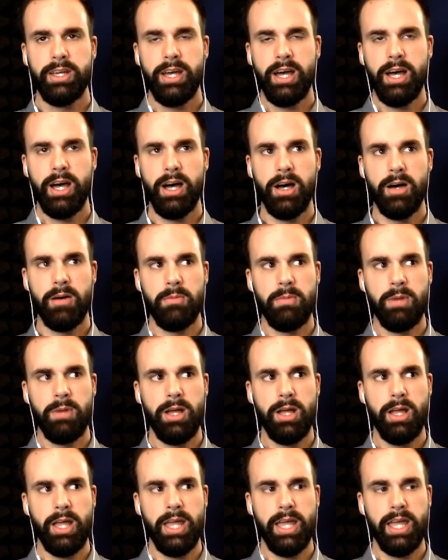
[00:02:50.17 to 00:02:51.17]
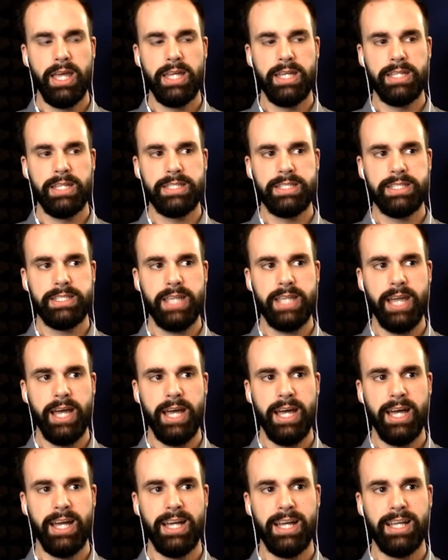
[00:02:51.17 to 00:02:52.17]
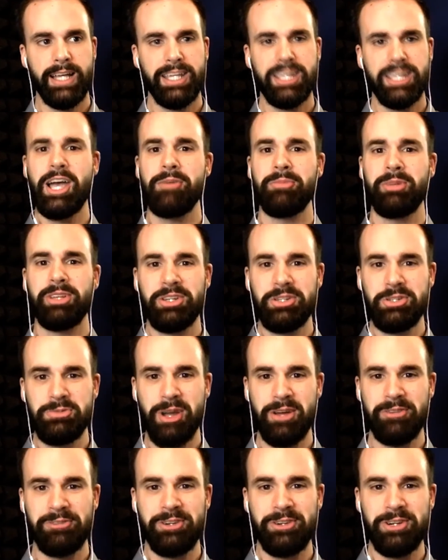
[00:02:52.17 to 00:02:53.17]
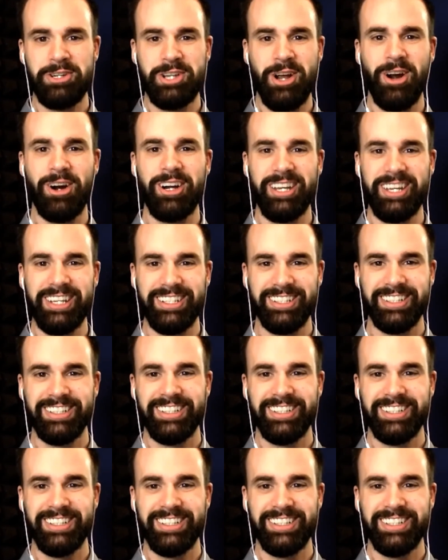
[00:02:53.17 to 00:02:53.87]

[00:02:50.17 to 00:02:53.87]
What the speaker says: And he got me to do my first car hit.